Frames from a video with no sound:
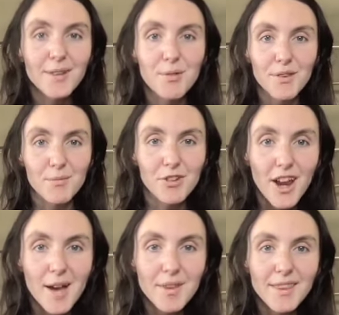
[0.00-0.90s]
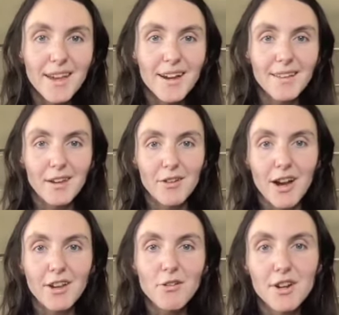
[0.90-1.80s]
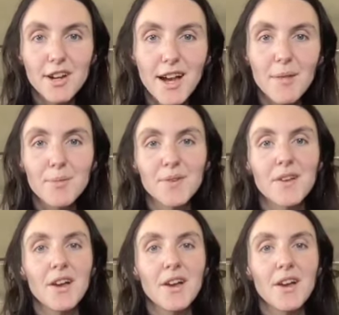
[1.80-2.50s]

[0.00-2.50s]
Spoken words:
put some jam in there, then you've got yogurt cups,